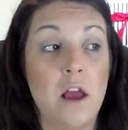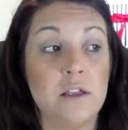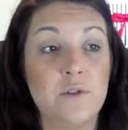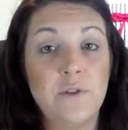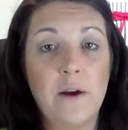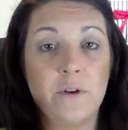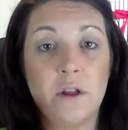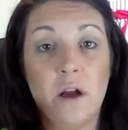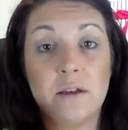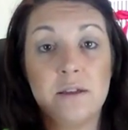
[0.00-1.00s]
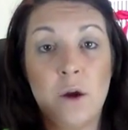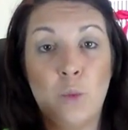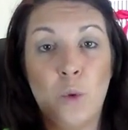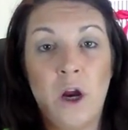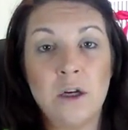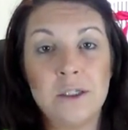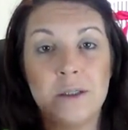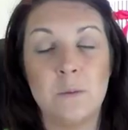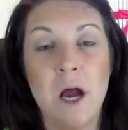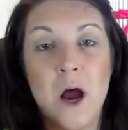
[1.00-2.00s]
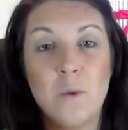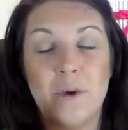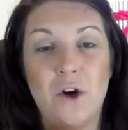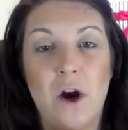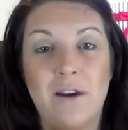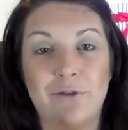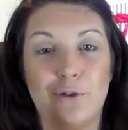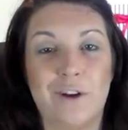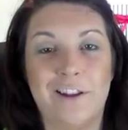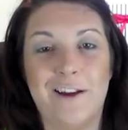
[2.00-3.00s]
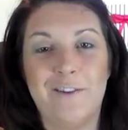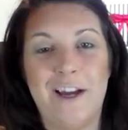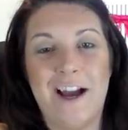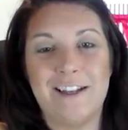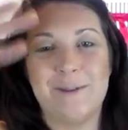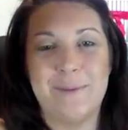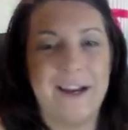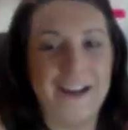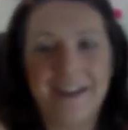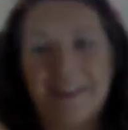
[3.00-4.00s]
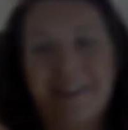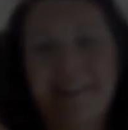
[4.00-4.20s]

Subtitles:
It's 5 o'clock somewhere. Smile and be grateful. Love you guys. Bye.